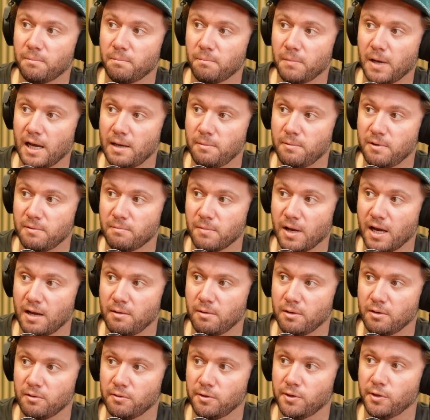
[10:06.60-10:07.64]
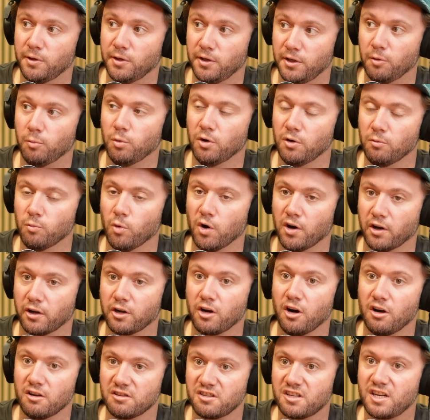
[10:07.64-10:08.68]
maybe. You wouldn't want a
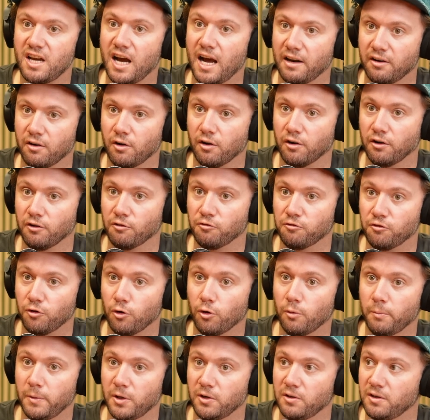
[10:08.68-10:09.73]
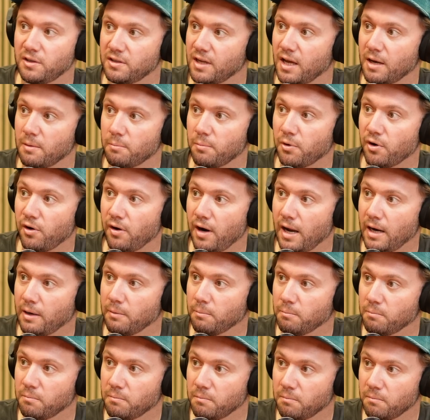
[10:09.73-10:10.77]
cost cut on a 4 million tonne per
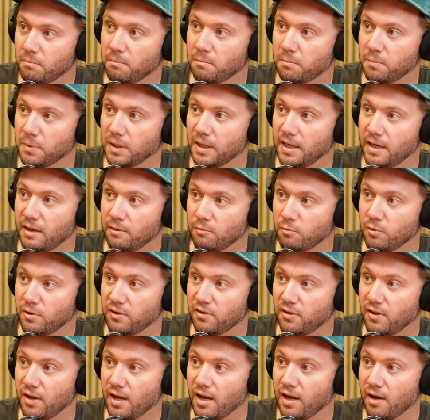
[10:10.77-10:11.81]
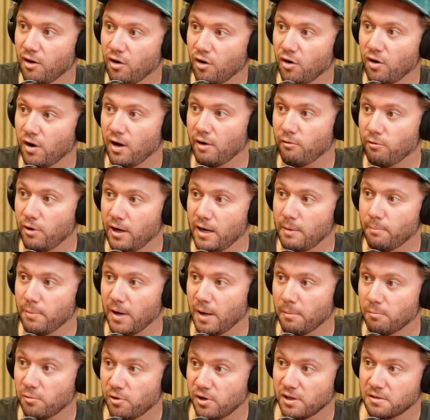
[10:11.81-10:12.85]
annum plant with high ramp
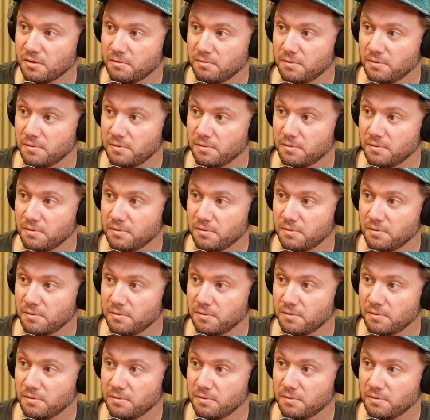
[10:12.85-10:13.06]
up risk.